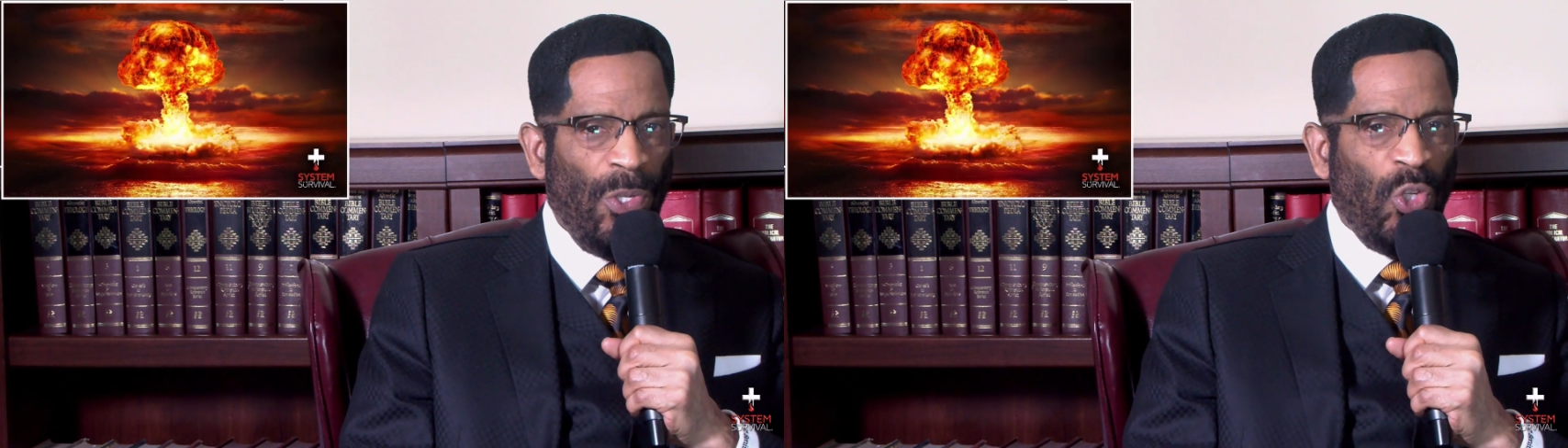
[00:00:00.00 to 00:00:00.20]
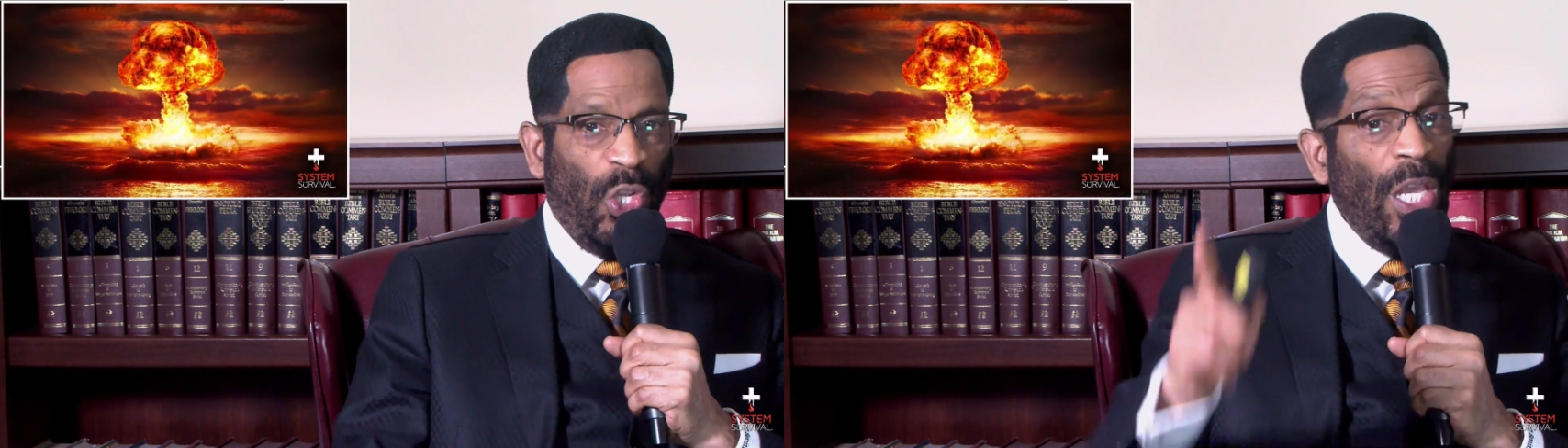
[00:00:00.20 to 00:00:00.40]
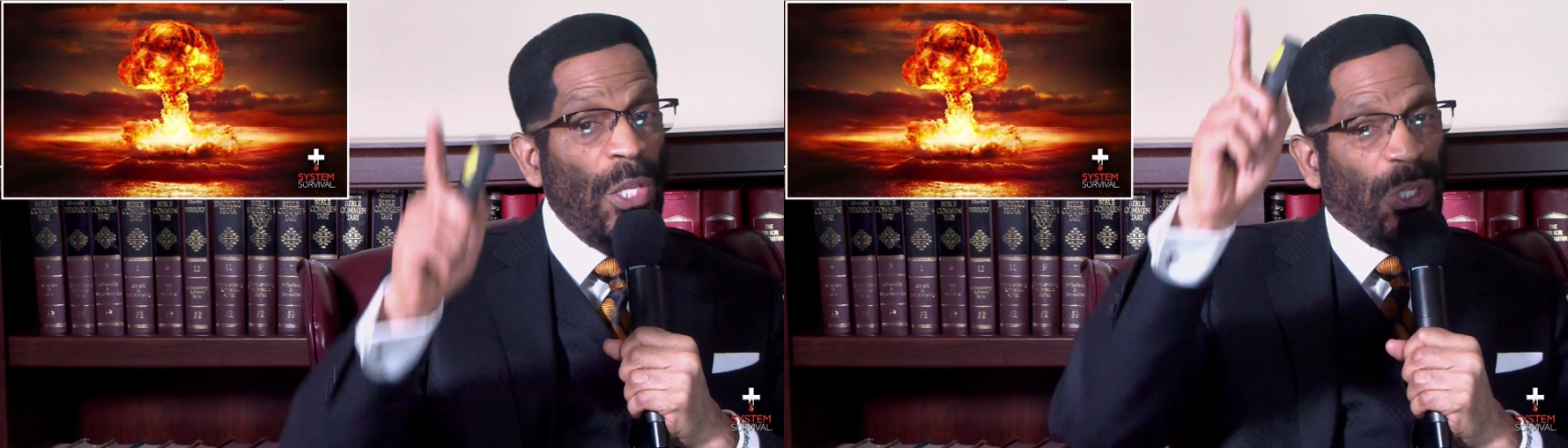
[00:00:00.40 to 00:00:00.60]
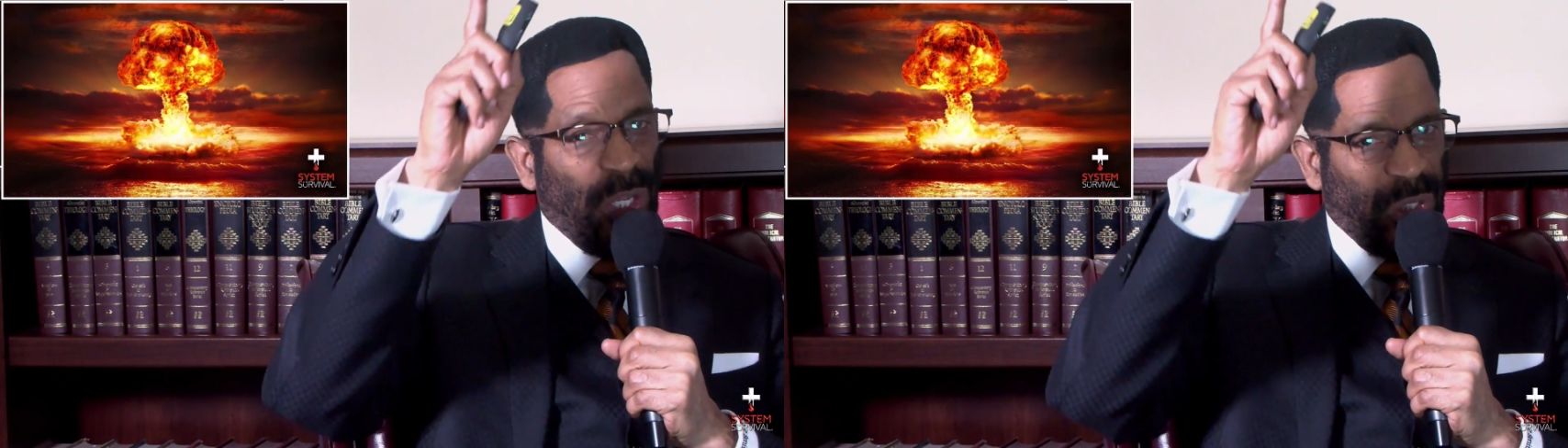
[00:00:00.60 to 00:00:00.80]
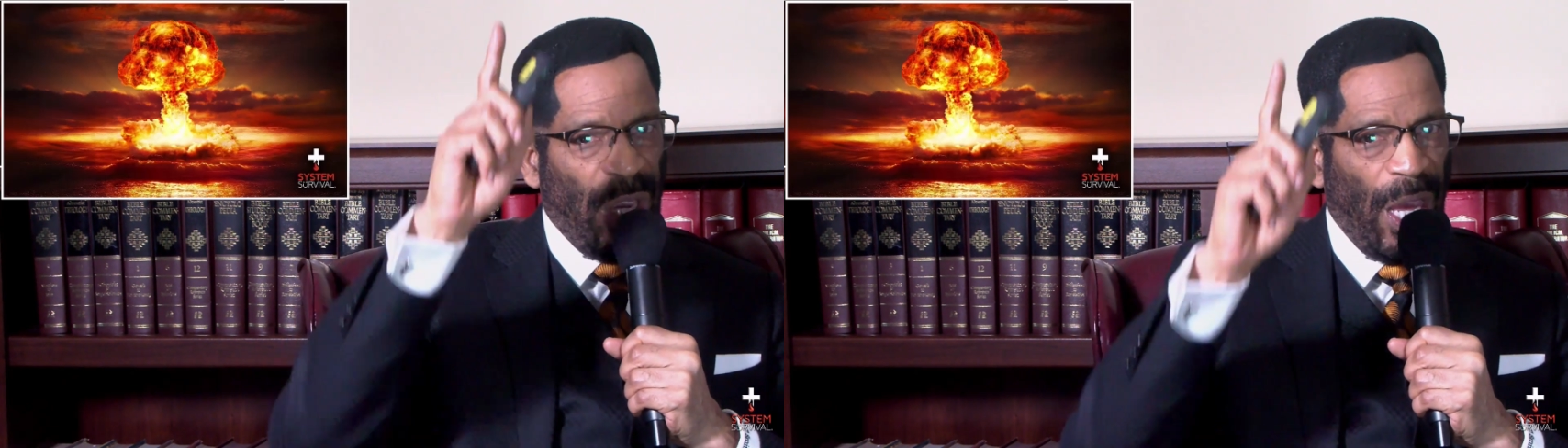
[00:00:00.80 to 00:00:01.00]

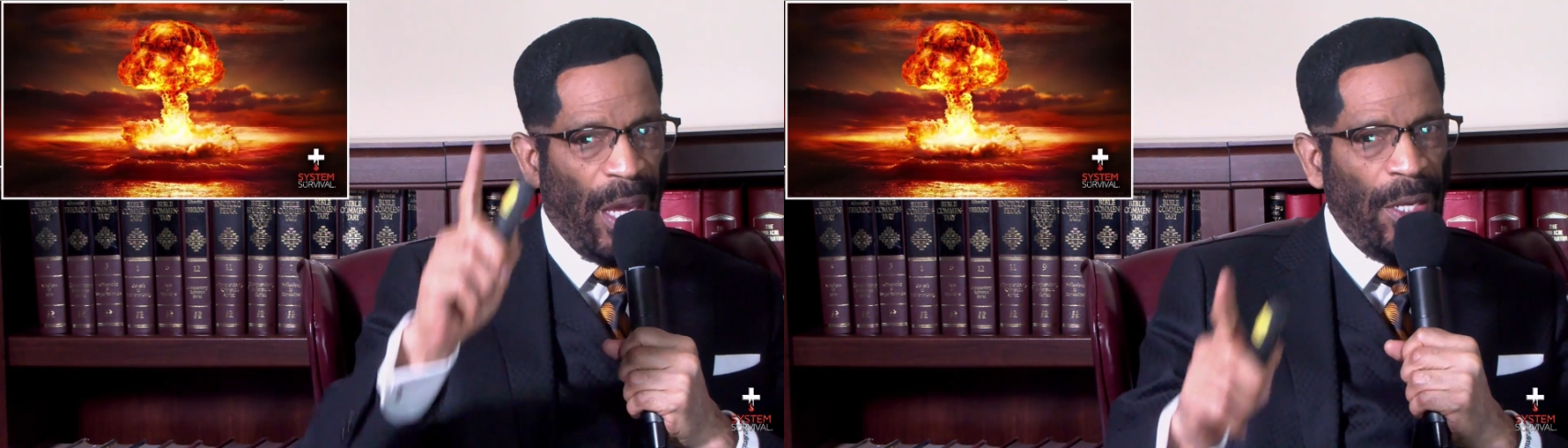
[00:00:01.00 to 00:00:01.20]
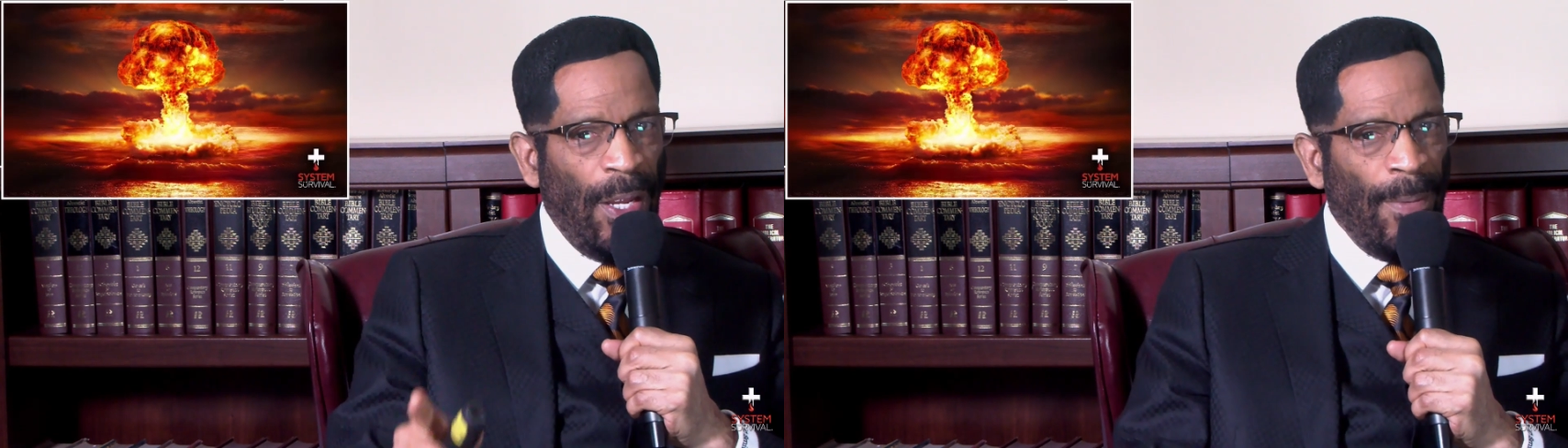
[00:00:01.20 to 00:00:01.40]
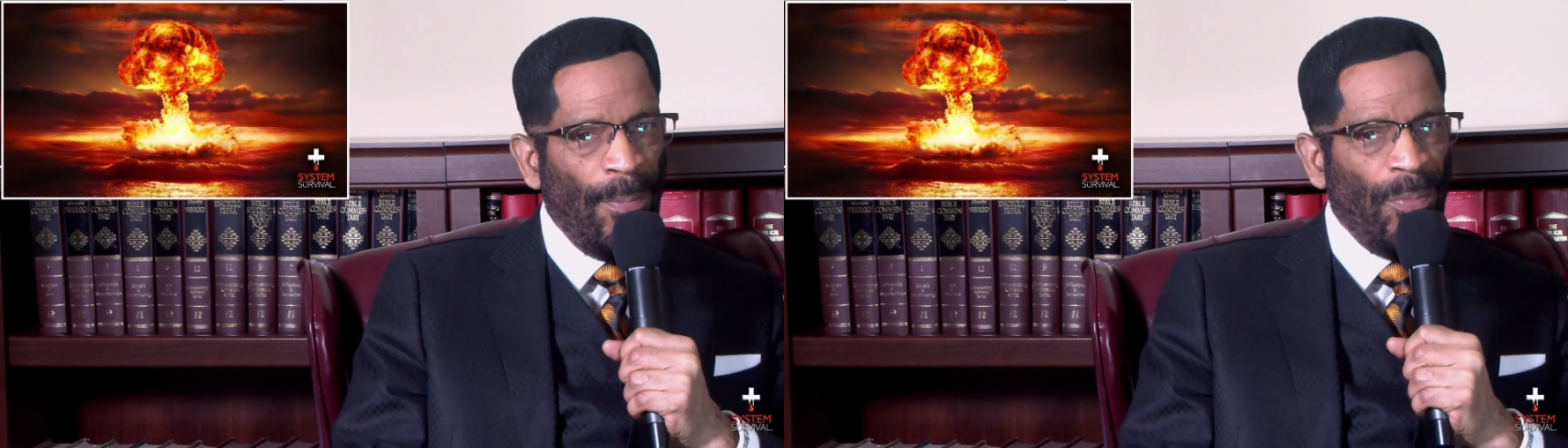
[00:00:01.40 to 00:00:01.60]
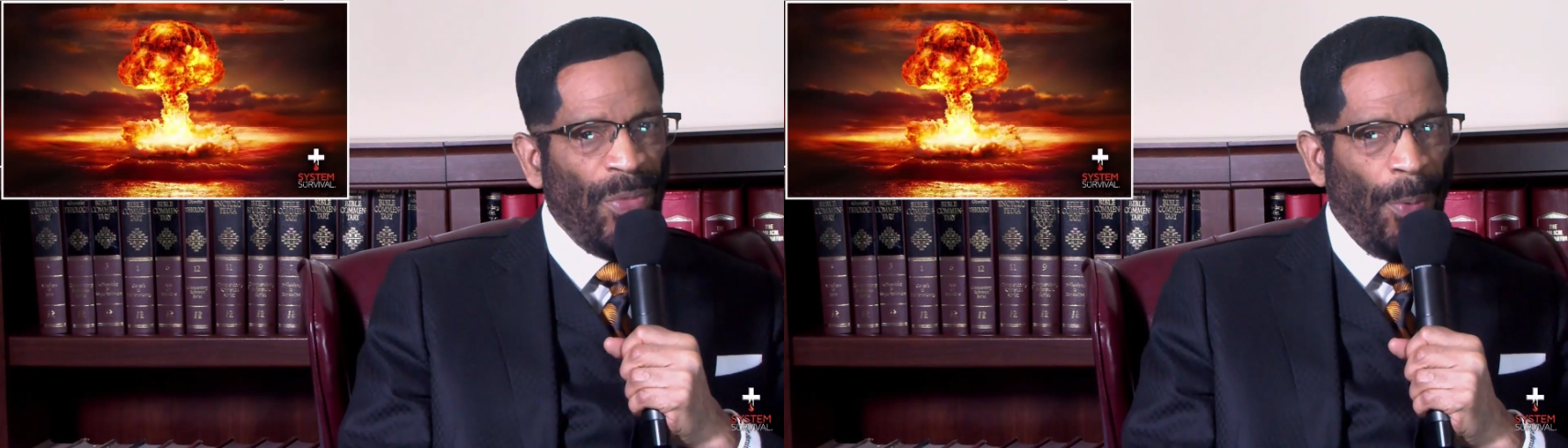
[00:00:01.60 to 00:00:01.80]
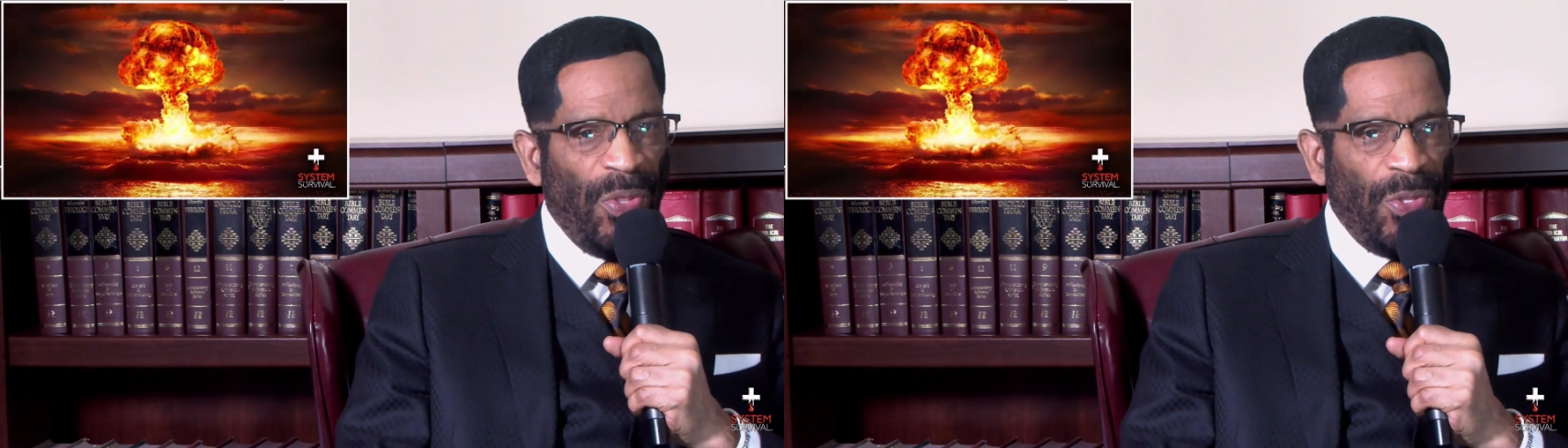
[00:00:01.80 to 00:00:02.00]
Jesus said
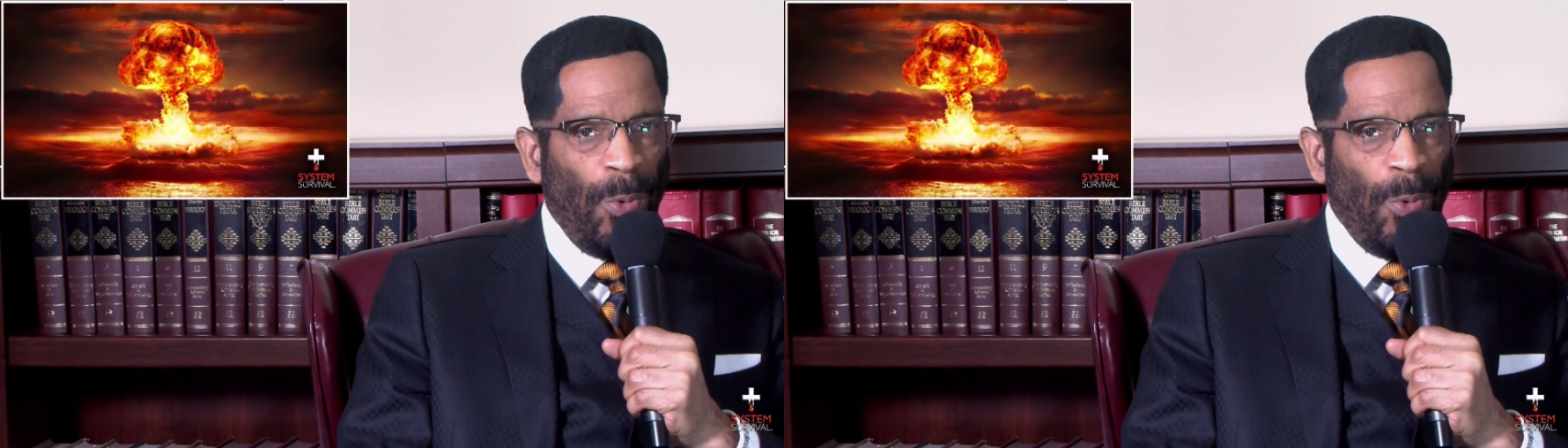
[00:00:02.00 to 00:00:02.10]
that when